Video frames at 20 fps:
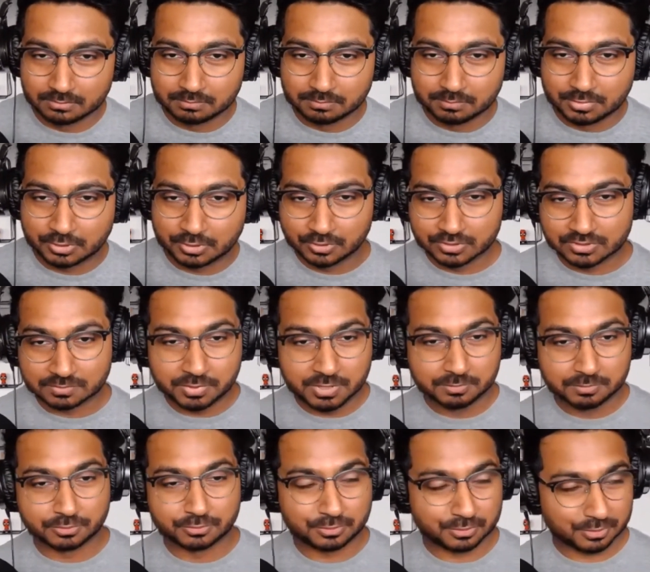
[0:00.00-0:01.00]
Because the
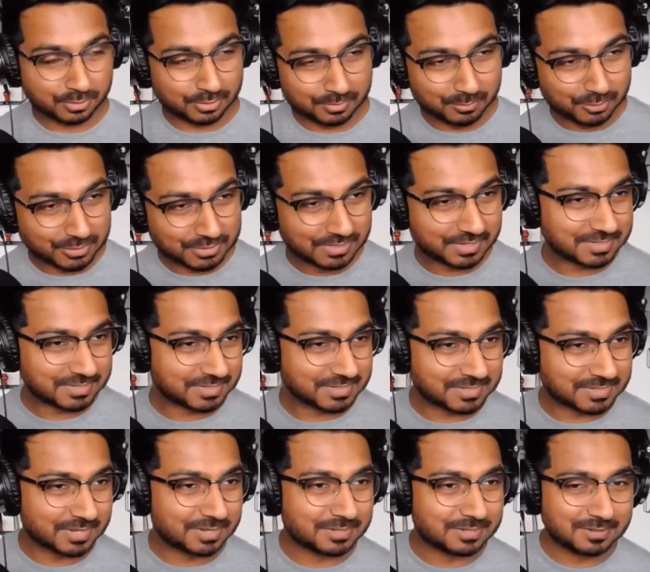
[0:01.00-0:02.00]
people in your community, as I
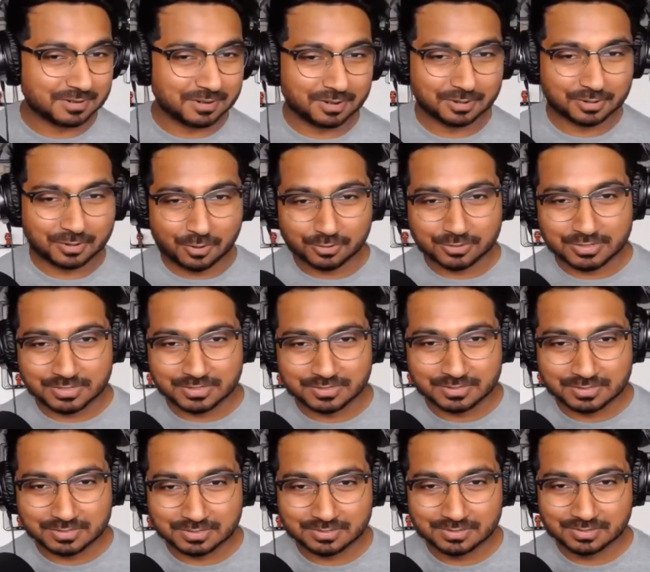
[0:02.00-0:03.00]
said, are
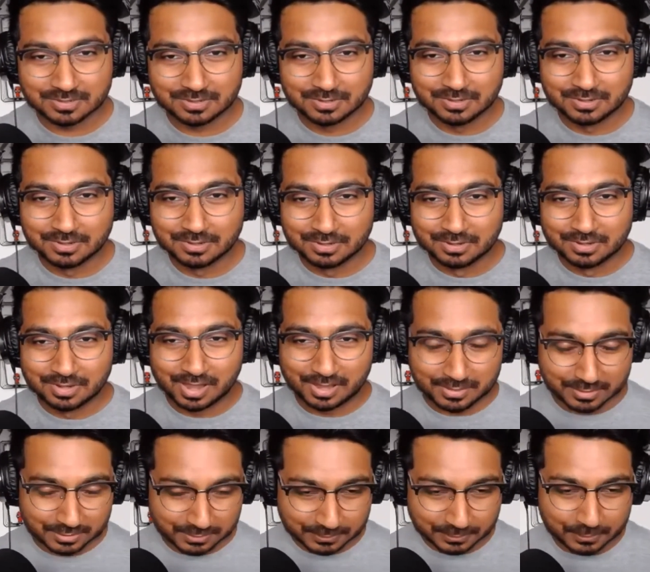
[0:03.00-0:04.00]
constant.
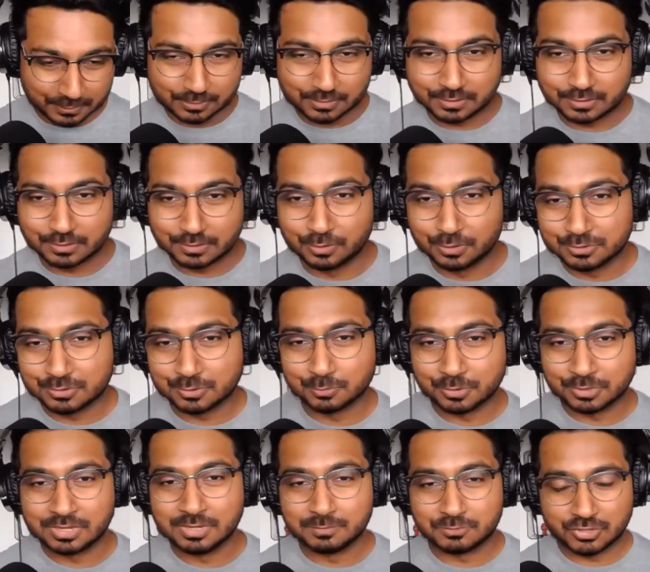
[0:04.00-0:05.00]
And this technology will
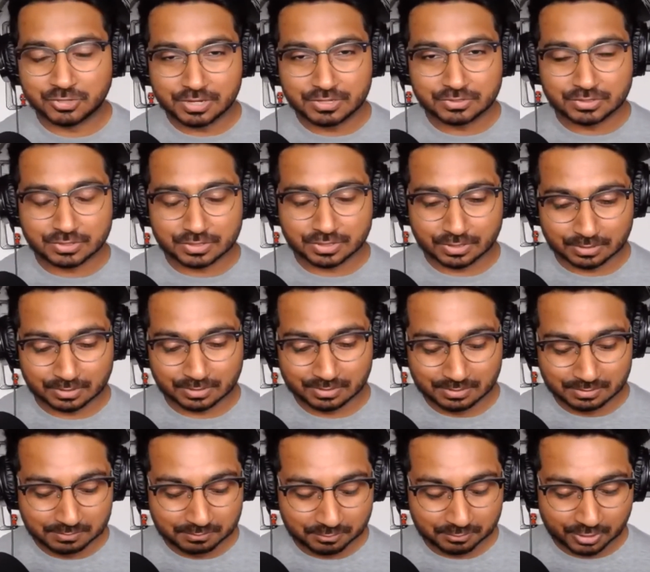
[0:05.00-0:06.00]
keep changing.
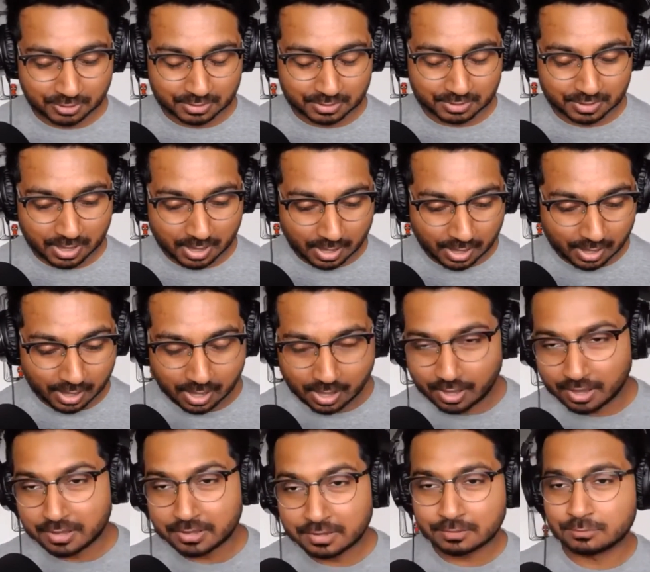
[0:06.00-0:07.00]
But
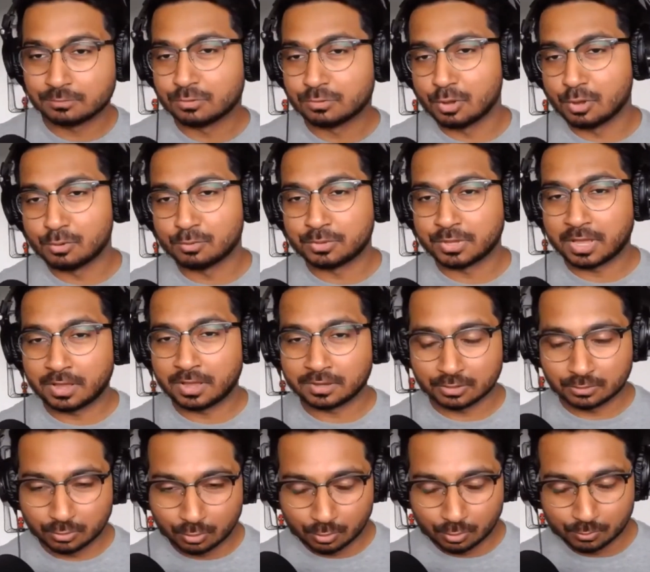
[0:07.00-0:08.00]
I know that I
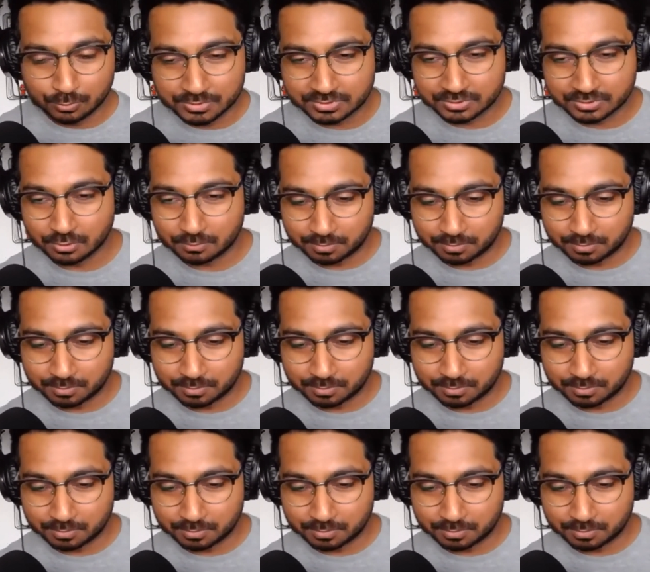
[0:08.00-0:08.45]
can always go